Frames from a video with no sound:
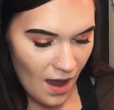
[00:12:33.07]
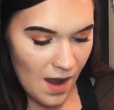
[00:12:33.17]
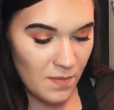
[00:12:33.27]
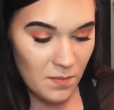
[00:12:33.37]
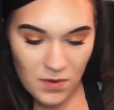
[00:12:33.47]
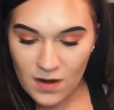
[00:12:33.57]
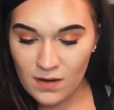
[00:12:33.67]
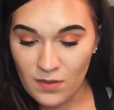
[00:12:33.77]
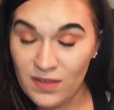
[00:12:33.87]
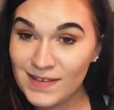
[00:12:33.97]
I
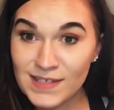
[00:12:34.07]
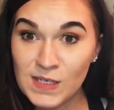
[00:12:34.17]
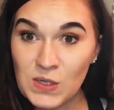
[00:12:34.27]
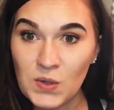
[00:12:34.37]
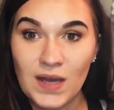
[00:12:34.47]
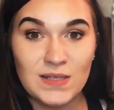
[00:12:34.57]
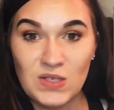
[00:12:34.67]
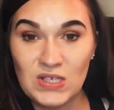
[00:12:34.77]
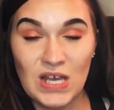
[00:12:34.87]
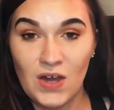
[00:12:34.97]
remember this too. As
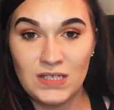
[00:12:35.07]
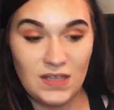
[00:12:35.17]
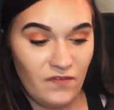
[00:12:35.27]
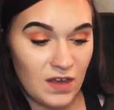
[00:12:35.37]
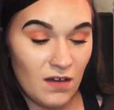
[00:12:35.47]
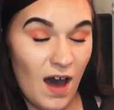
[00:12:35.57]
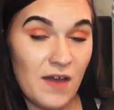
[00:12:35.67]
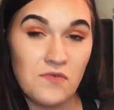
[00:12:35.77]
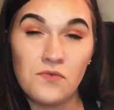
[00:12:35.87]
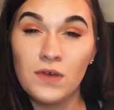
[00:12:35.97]
soon as I got into the vehicle,
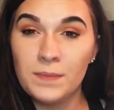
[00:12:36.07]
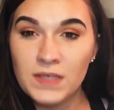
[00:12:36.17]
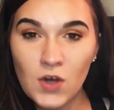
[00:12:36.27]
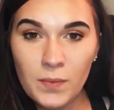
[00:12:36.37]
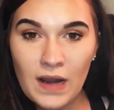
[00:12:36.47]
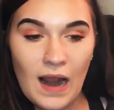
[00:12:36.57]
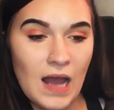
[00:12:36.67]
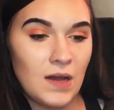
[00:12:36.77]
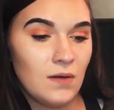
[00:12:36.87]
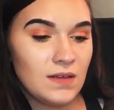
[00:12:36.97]
I ripped it open
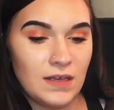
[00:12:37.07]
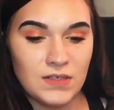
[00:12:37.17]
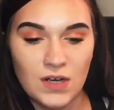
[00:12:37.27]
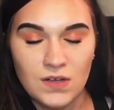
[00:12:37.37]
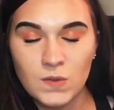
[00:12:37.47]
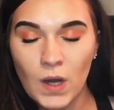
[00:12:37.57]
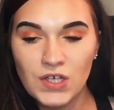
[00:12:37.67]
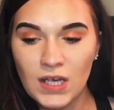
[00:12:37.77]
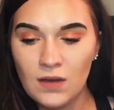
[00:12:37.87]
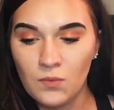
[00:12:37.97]
and I like started
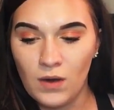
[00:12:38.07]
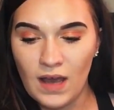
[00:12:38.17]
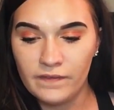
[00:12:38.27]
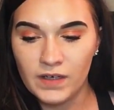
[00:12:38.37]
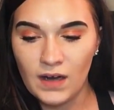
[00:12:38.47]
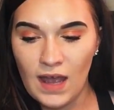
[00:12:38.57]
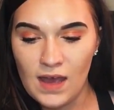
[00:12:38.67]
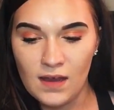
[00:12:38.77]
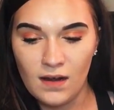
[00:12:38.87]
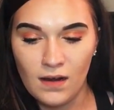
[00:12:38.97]
swatching it and whatever.
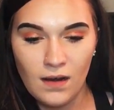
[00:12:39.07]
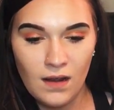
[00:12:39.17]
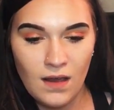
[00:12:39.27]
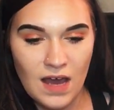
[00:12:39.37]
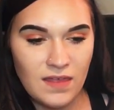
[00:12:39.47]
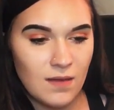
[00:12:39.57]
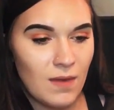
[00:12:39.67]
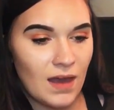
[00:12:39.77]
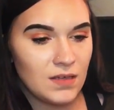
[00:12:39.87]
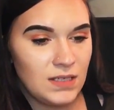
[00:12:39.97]
And I think
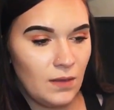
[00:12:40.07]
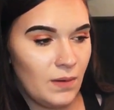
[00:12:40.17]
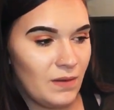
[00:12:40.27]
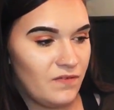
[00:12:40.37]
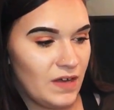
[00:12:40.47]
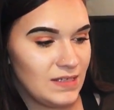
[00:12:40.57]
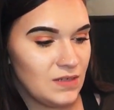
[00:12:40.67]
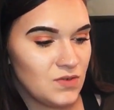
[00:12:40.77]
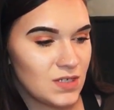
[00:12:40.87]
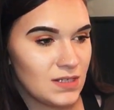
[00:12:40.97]
Matt could tell by my face.
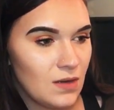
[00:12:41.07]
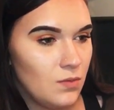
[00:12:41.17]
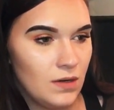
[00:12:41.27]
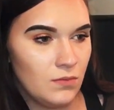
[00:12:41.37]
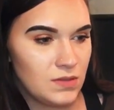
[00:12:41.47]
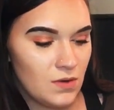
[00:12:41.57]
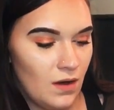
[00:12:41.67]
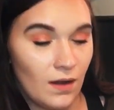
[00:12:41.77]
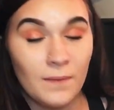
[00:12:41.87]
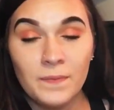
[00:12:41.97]
He was just like, "What's
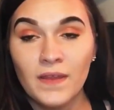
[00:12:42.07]
wrong?"